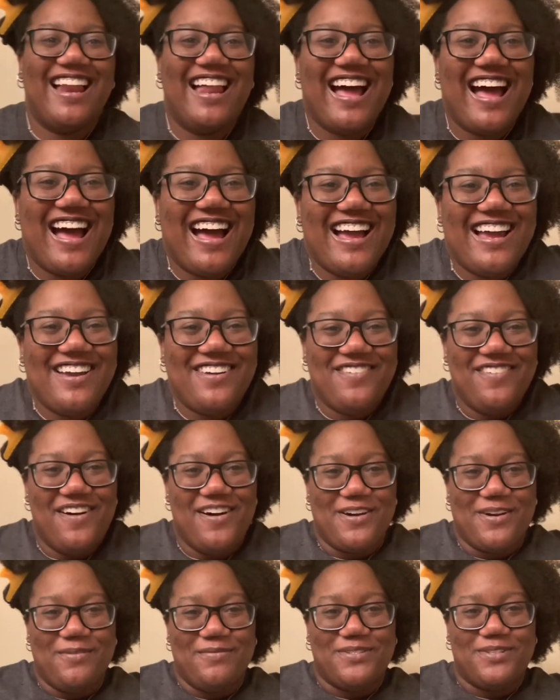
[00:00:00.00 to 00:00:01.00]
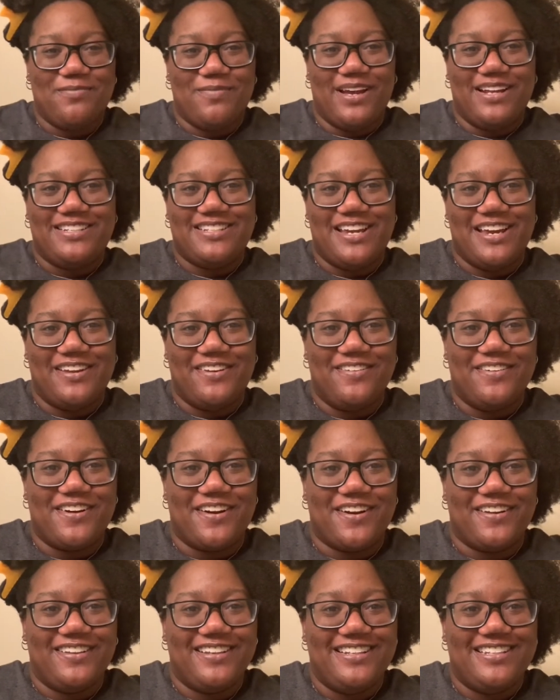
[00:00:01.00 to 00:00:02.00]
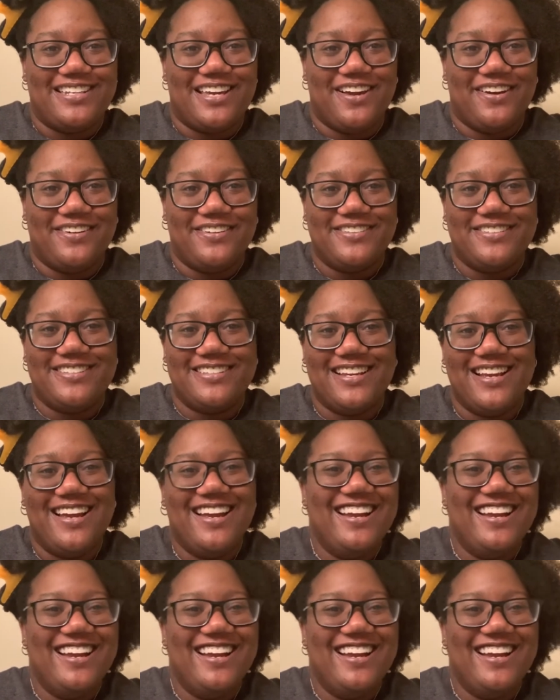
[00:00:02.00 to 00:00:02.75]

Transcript: Hi, welcome to my channel, Curly Tales.